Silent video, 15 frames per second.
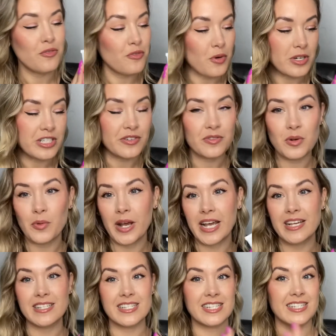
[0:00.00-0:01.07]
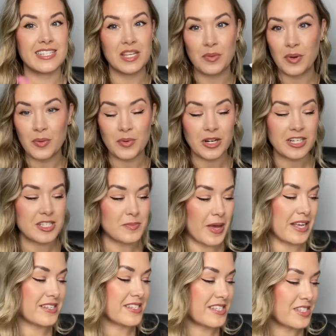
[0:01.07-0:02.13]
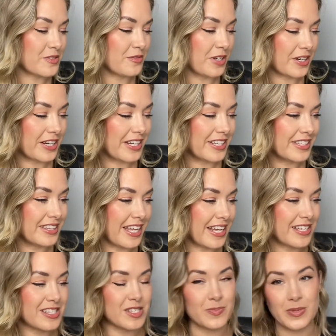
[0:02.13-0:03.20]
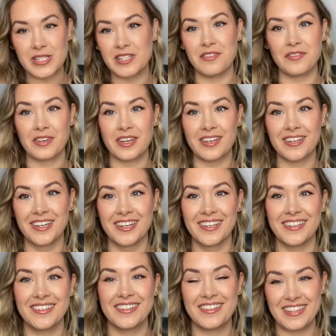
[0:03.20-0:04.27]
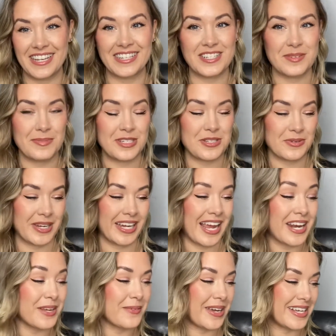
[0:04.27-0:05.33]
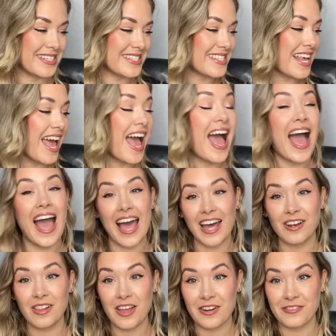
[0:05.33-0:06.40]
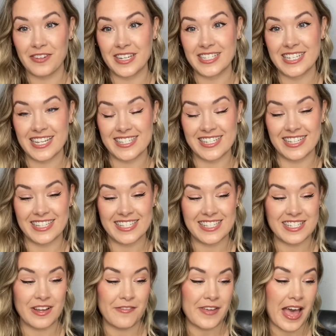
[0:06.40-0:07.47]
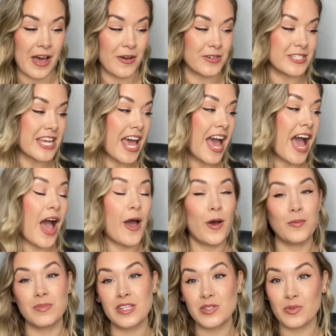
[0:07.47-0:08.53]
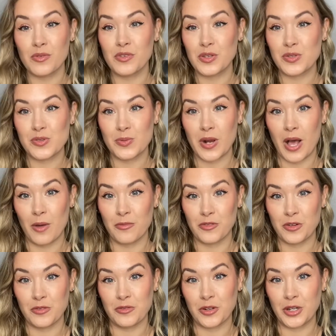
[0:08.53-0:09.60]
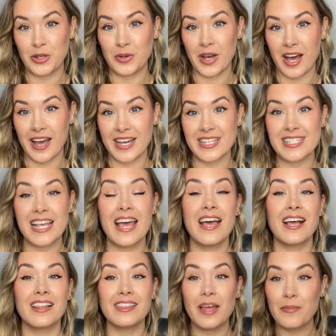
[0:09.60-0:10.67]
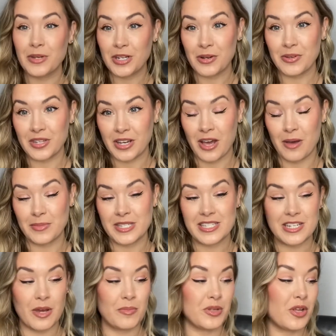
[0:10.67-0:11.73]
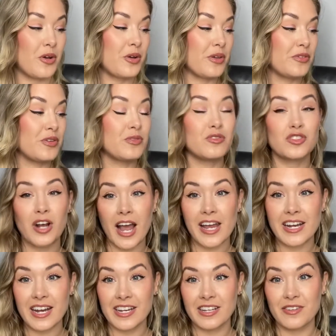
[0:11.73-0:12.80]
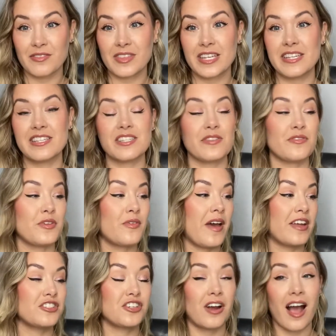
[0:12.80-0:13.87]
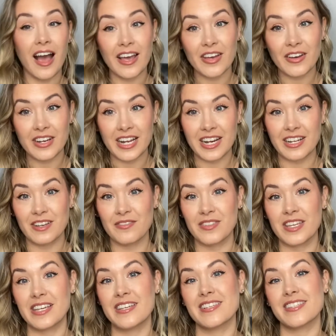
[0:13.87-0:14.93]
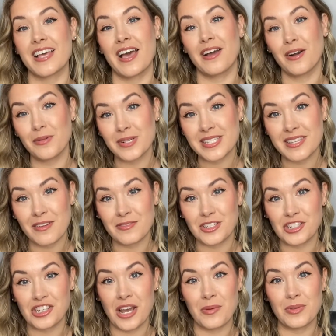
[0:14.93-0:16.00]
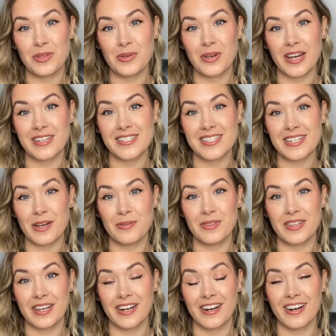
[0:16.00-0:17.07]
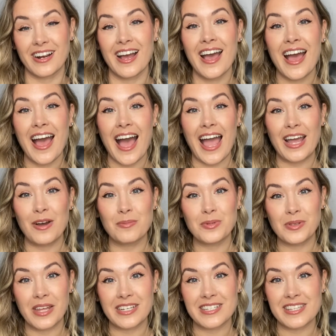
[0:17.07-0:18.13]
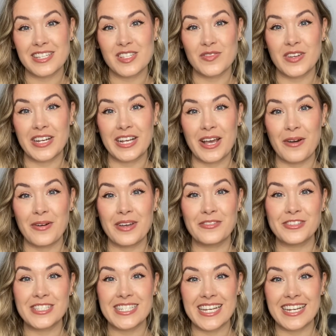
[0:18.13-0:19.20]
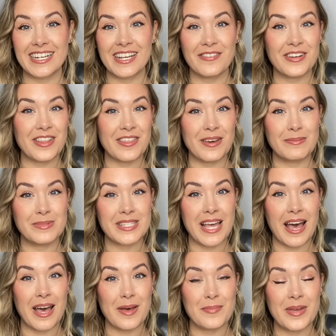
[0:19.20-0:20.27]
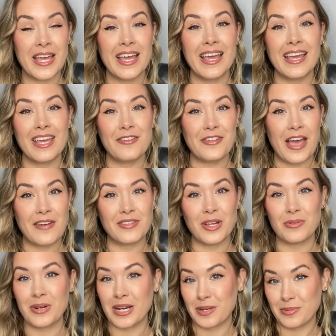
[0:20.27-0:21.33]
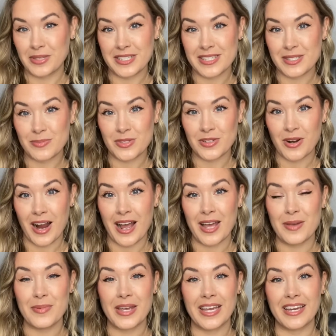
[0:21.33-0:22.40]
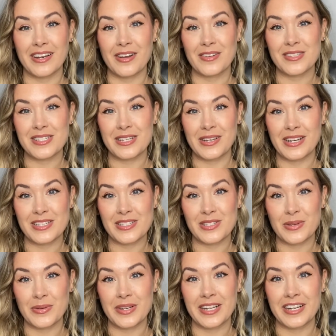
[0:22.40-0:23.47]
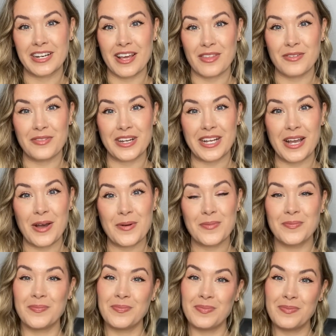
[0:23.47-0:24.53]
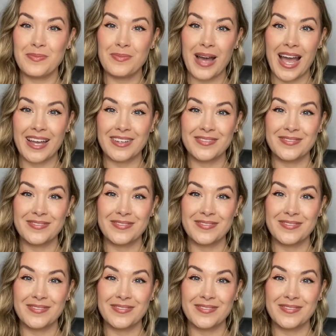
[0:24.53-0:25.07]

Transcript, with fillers: four different ways and see what works best. It's a very like specific thing to be doing. Anyways, I had a lot of fun testing this stuff out. I hope these reviews were helpful for you guys. Let me know in the comments down below if you've tried any of these, if you've had your eye on any of these. I always love to chat with you guys down there. I hope you liked this video. If you did, give it a thumbs up. If you haven't already, please subscribe, and I'll see you guys soon in another video. Bye.